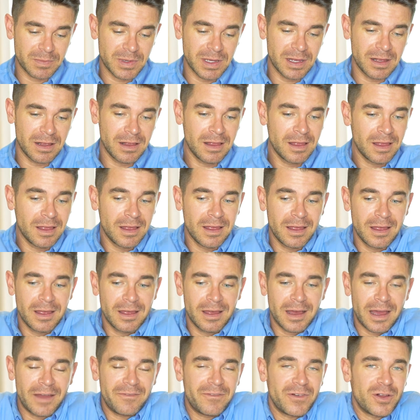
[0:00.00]
meal.
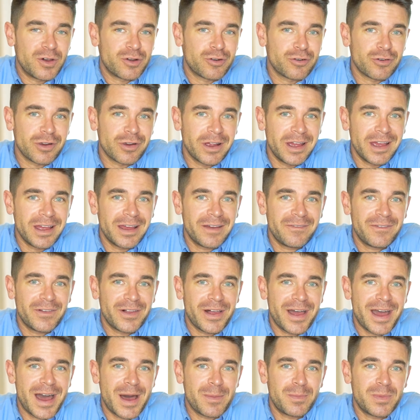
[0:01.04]
I feel great, I feel
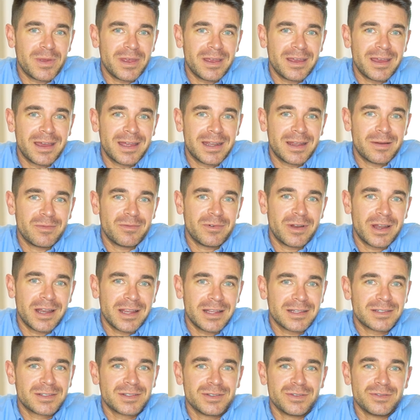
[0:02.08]
happy, and I'm ready
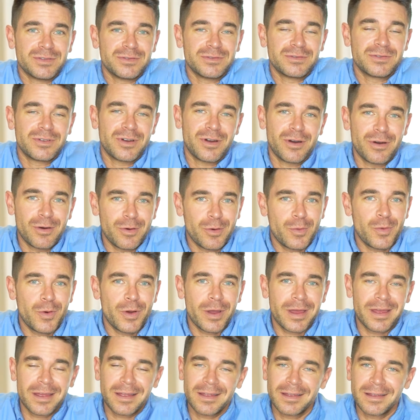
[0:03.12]
to go
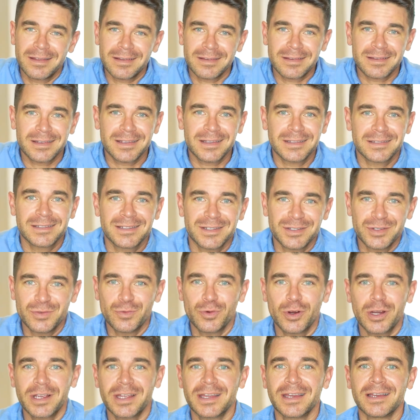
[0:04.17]
and continue
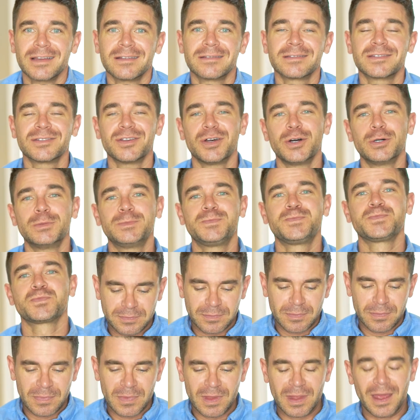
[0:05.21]
working. So
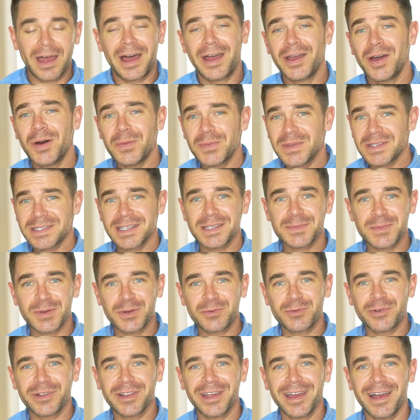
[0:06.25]
I hope this has
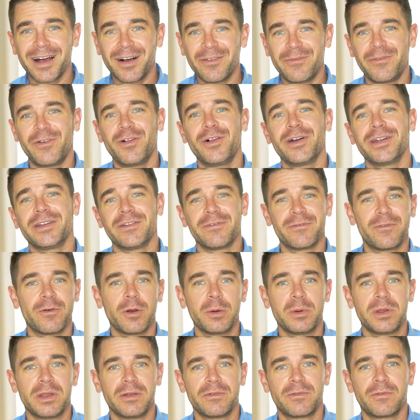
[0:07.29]
been really helpful and
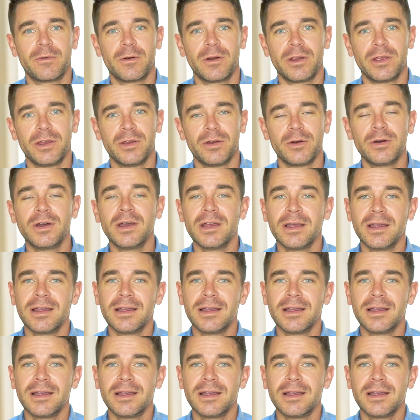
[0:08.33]
informative for you.